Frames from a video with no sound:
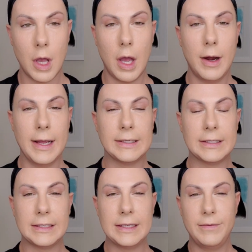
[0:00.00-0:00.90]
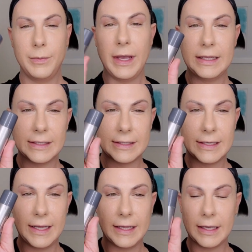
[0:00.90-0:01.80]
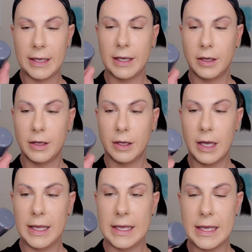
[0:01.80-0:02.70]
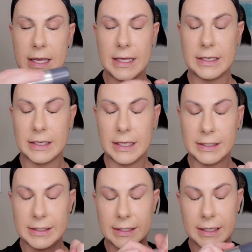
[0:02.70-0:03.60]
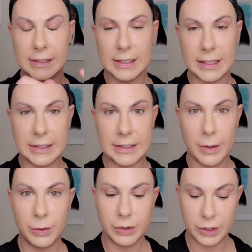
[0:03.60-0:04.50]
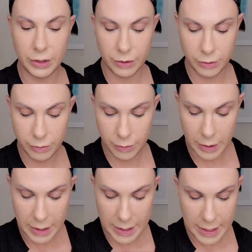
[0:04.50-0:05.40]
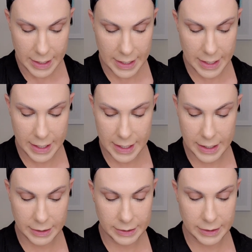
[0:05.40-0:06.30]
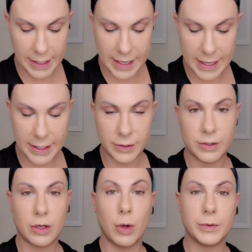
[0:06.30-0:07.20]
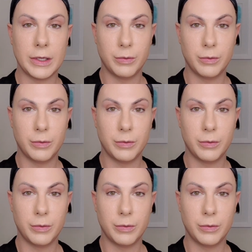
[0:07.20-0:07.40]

All right, TV paint stick in 6W and a sculpting